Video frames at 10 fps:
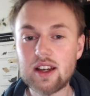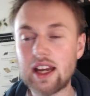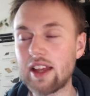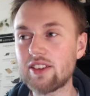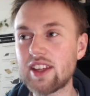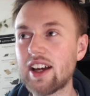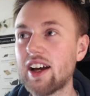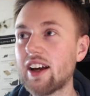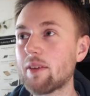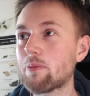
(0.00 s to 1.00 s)
And
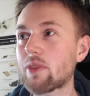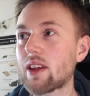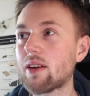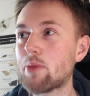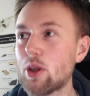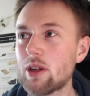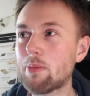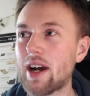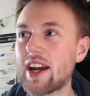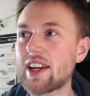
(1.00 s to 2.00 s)

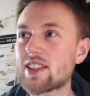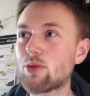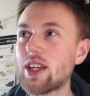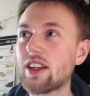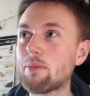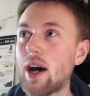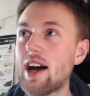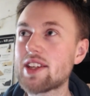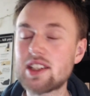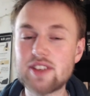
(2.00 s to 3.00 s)
PewDiePie is really the
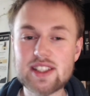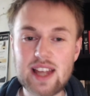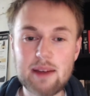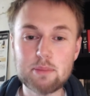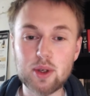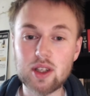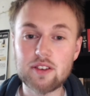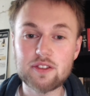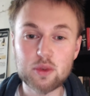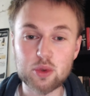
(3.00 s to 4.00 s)
positive example
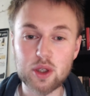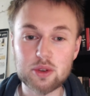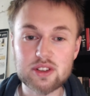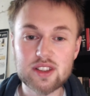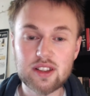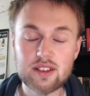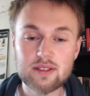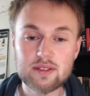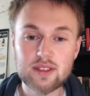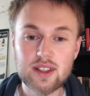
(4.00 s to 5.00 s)
of growth.
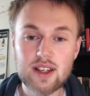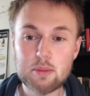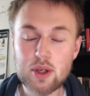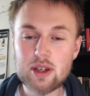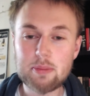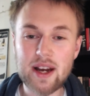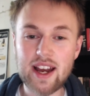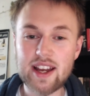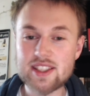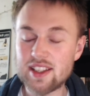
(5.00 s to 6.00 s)

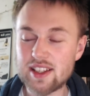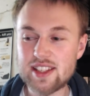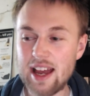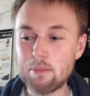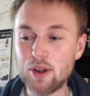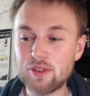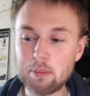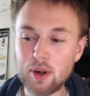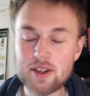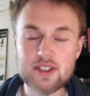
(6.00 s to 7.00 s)
PewDiePie is the example of the
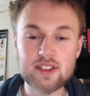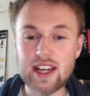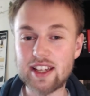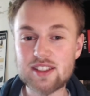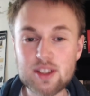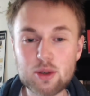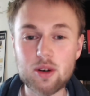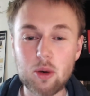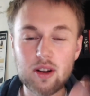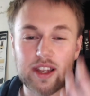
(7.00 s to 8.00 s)
person that took
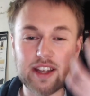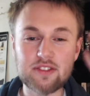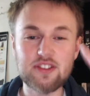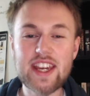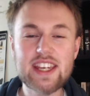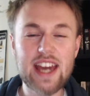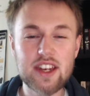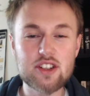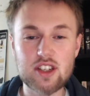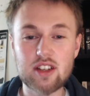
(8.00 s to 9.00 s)
all that fake
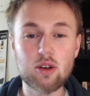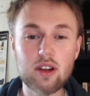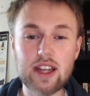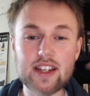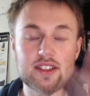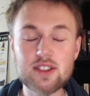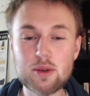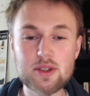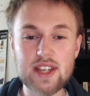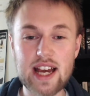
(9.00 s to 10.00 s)
energy, all that
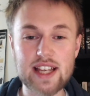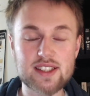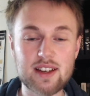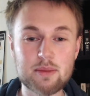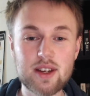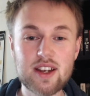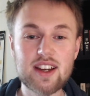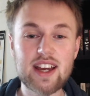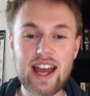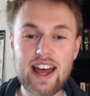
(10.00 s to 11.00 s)
enthusiasm,
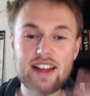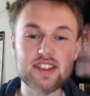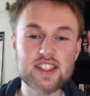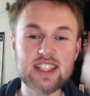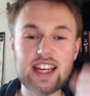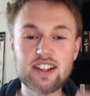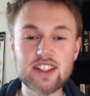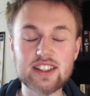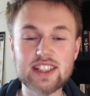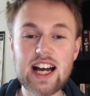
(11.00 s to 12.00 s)
and scaled
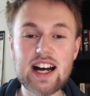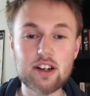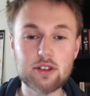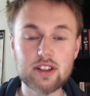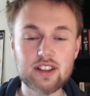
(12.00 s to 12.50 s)
it down.